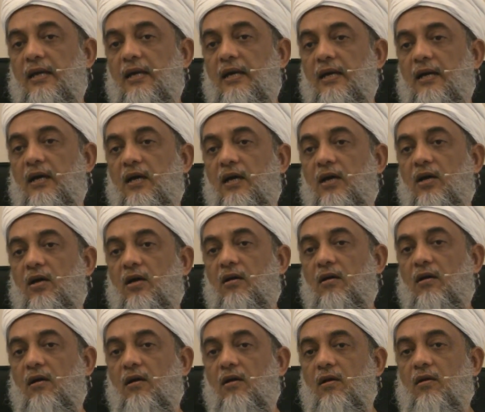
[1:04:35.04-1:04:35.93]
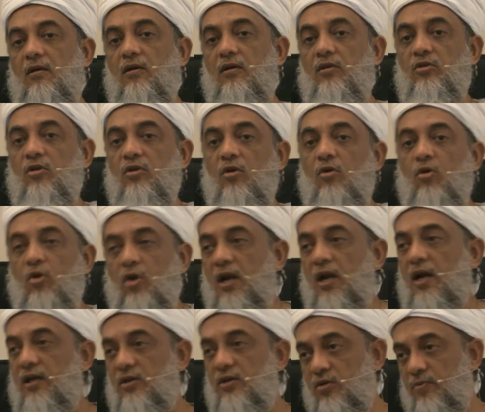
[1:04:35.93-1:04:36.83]
uh, your
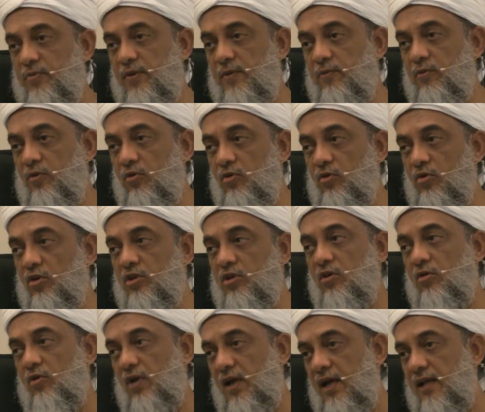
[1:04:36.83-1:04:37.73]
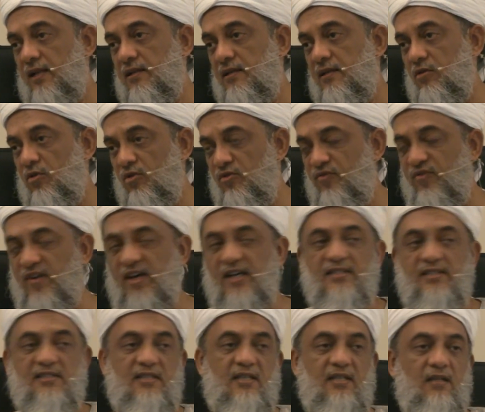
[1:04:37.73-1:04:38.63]
Qurra, your people who know the Quran, the
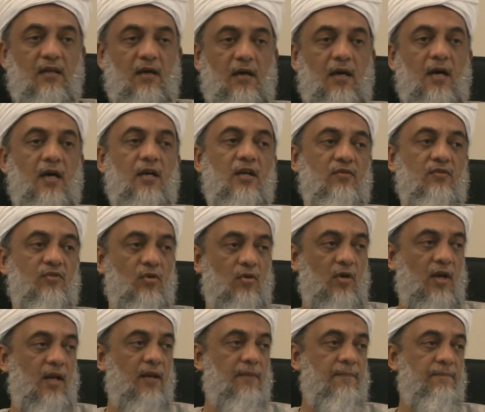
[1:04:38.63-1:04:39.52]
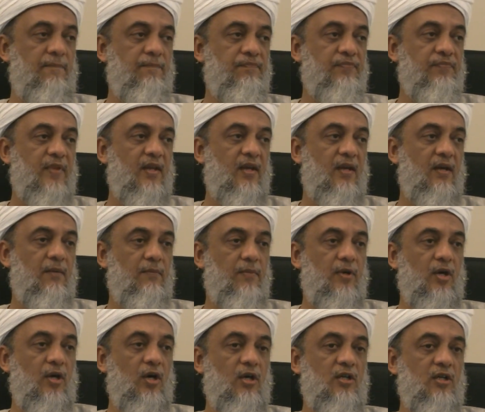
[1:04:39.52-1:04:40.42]
Hufaz and the Qari of the Quran,
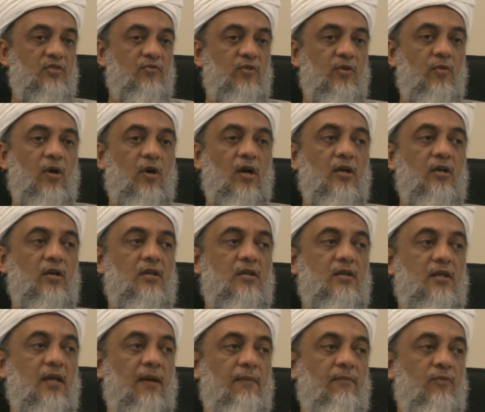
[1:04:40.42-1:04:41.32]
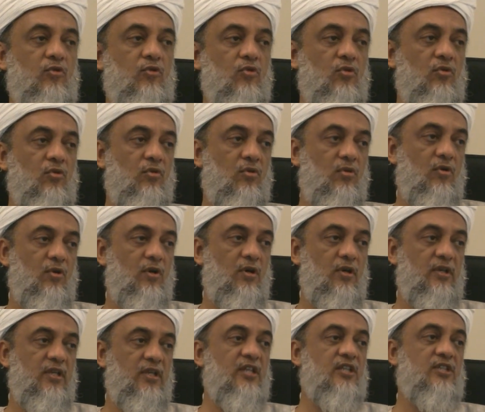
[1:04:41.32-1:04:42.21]
because we want them
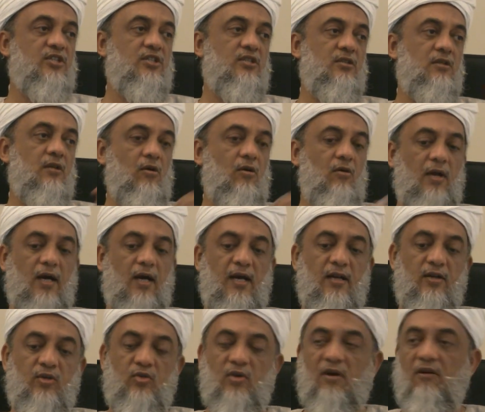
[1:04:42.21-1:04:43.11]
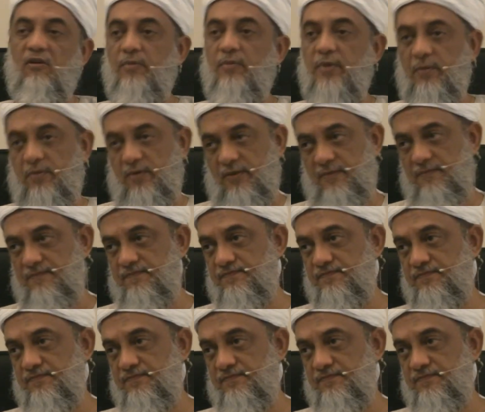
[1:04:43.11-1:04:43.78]
to teach the Quran to our people.